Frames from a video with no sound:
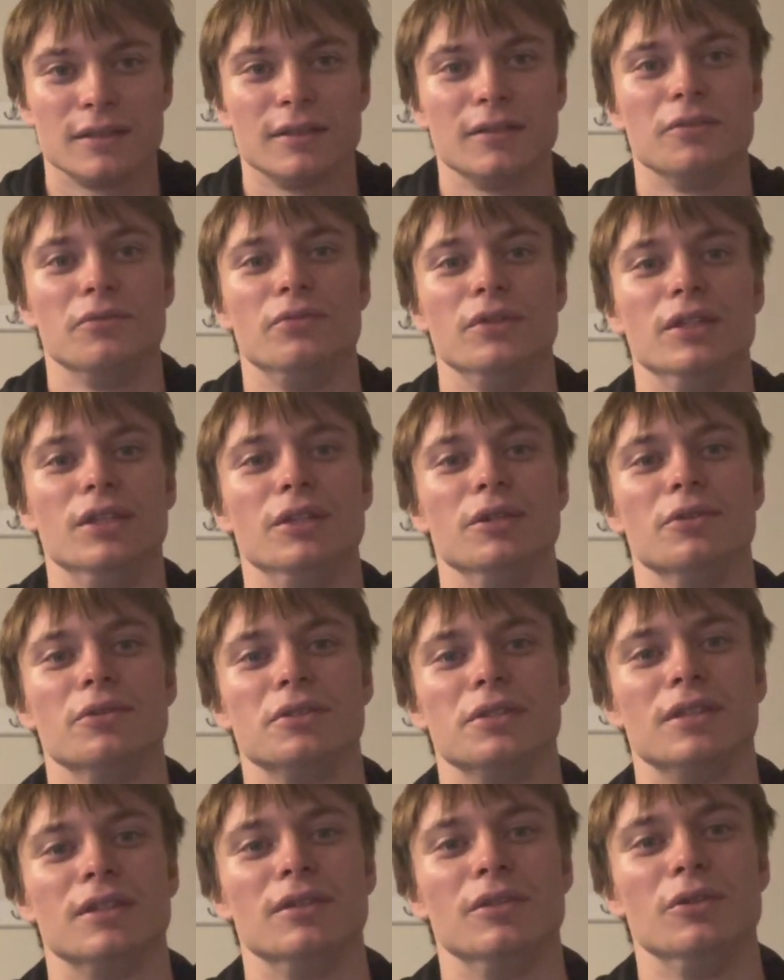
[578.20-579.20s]

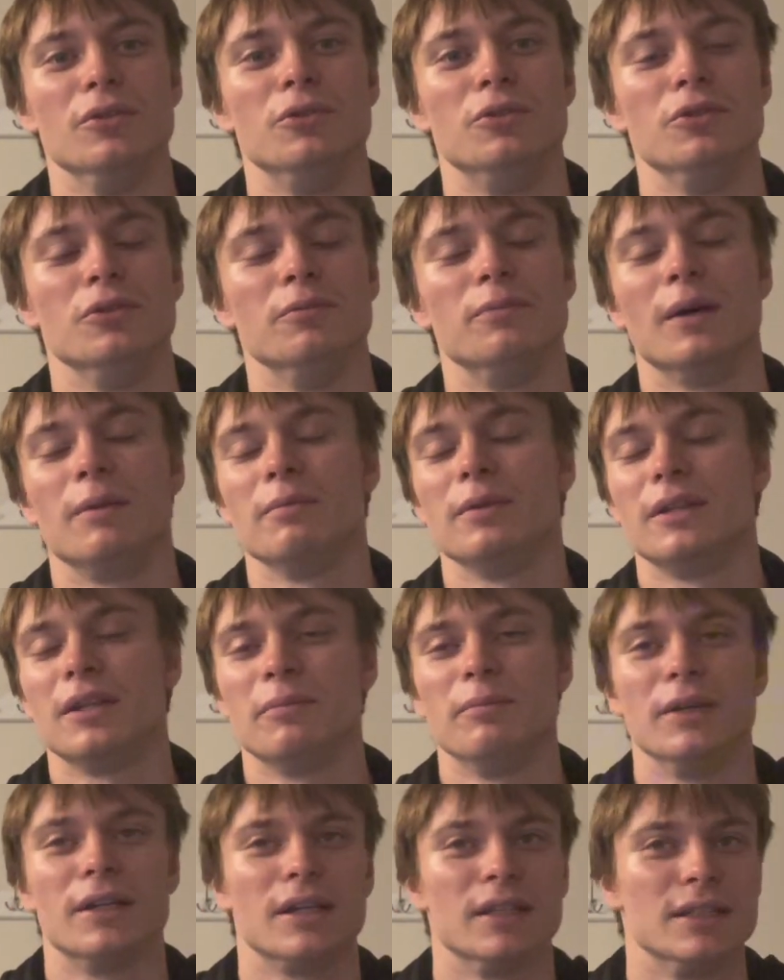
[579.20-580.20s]
videos on YouTube. I'm gonna
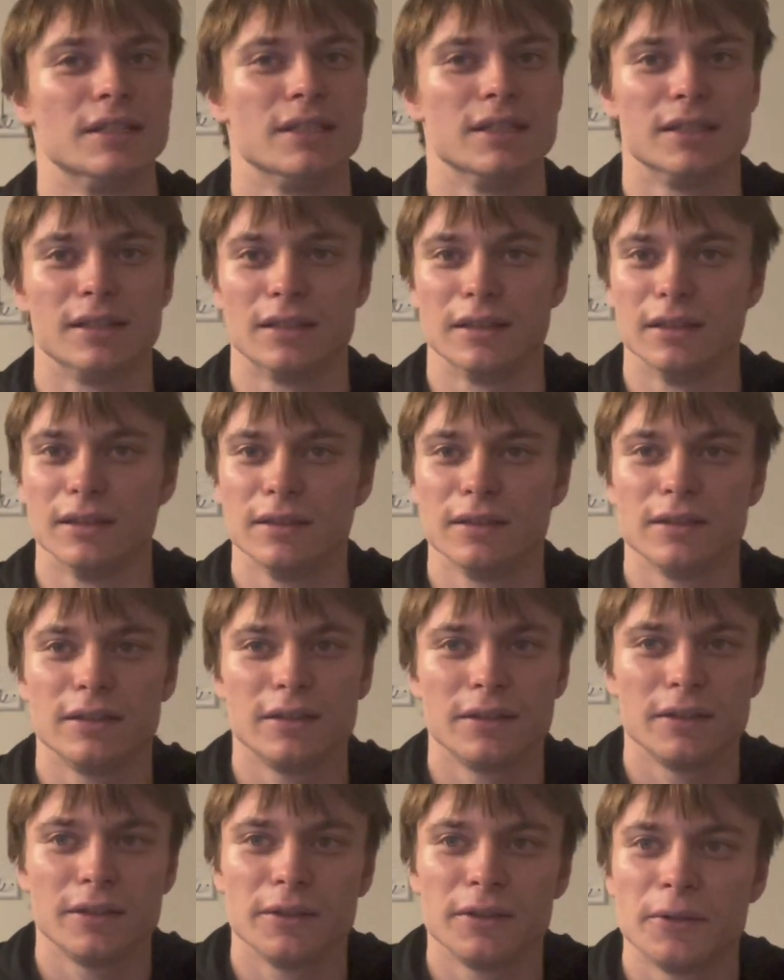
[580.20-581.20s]
be consistent.
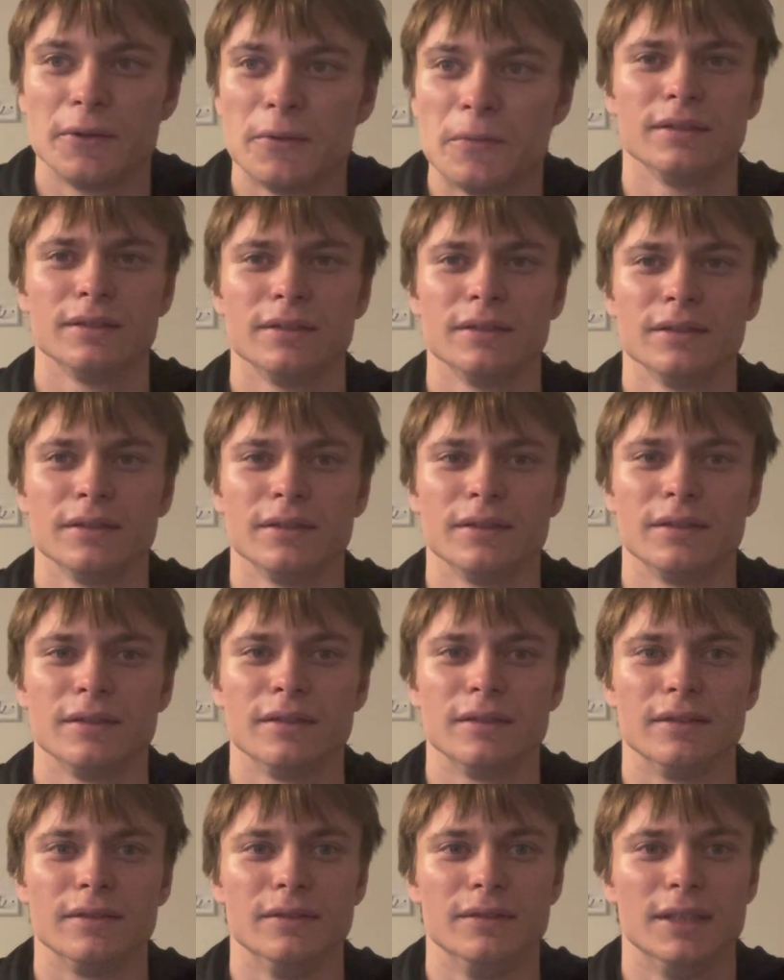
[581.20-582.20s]

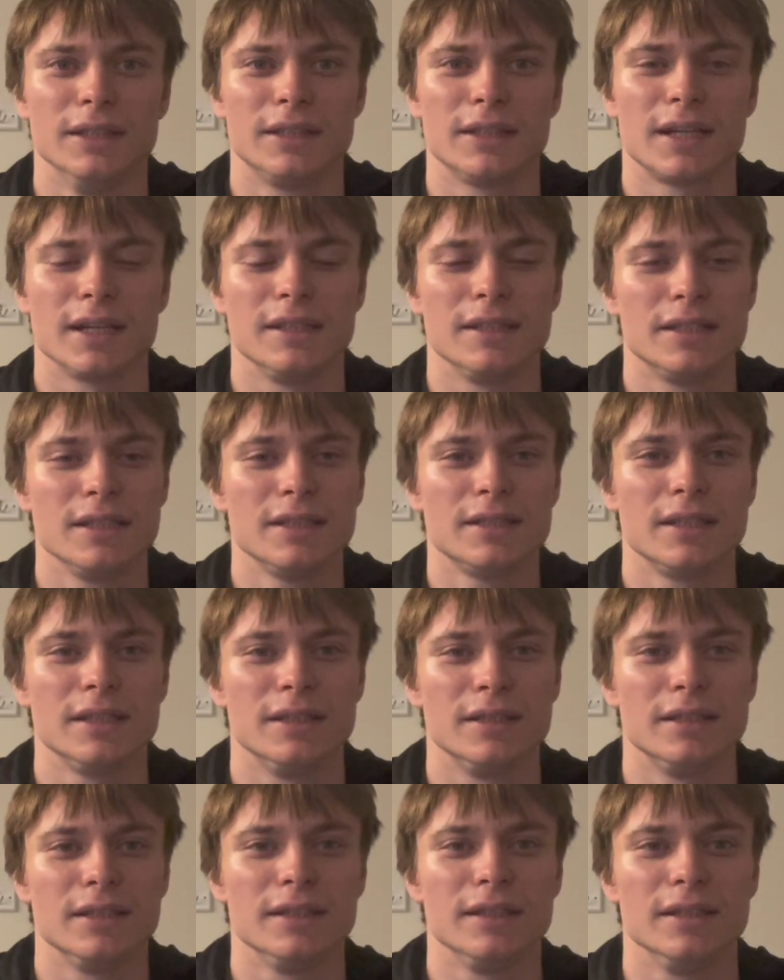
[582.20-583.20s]
This
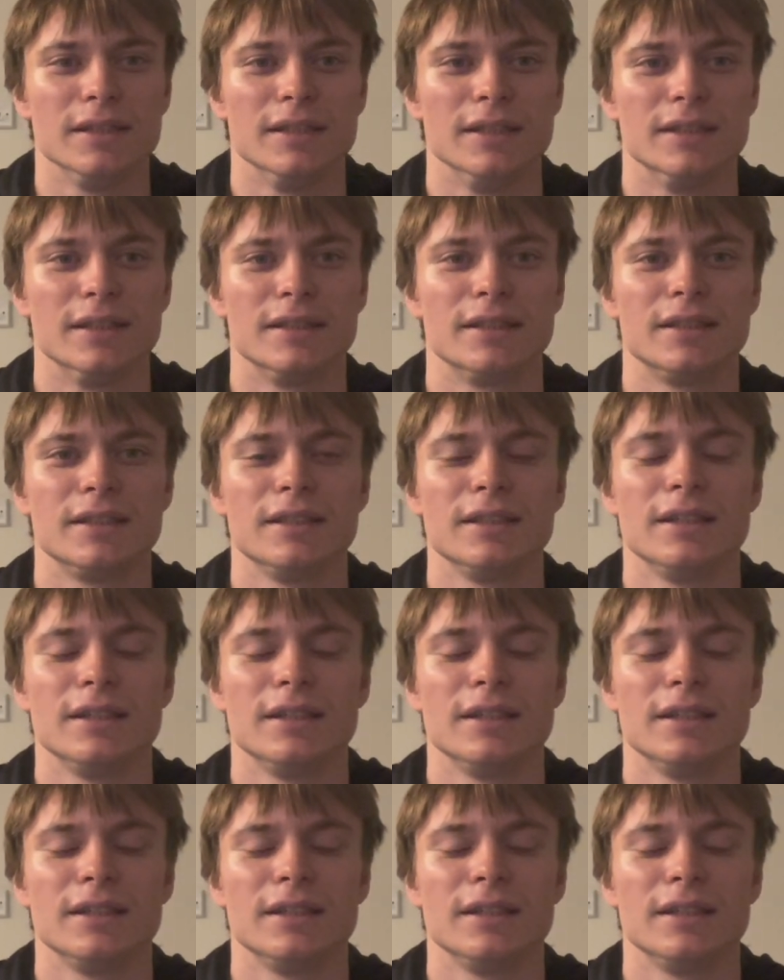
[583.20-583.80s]
consistency is